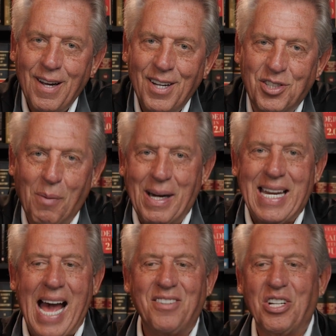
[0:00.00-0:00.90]
And so my
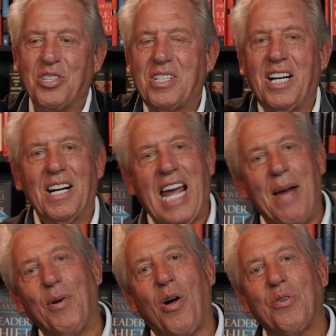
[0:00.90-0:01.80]
dad just
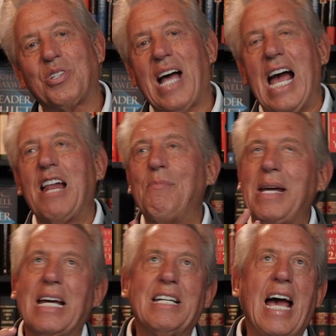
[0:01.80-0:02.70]
came alongside of
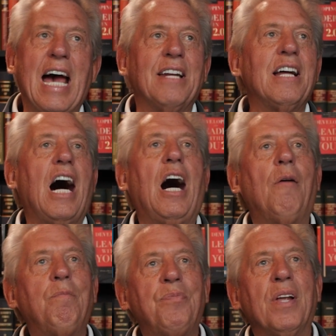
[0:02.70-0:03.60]
me and and
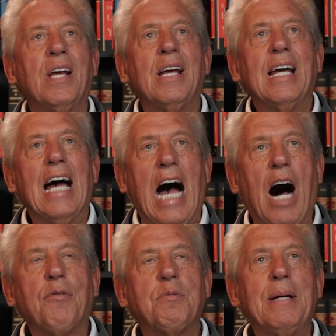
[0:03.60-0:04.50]
uh,
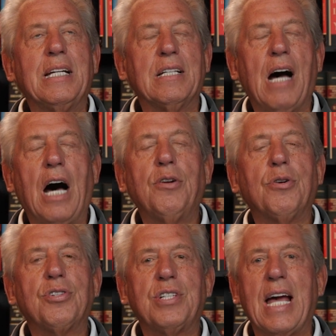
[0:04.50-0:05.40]
helped me to
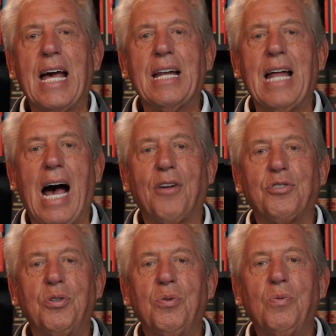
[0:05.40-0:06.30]
understand how
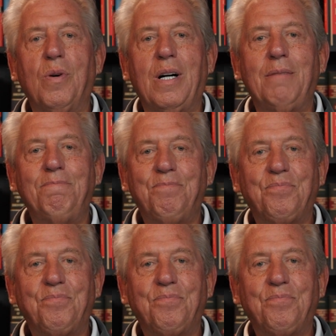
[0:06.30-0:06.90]
to uh,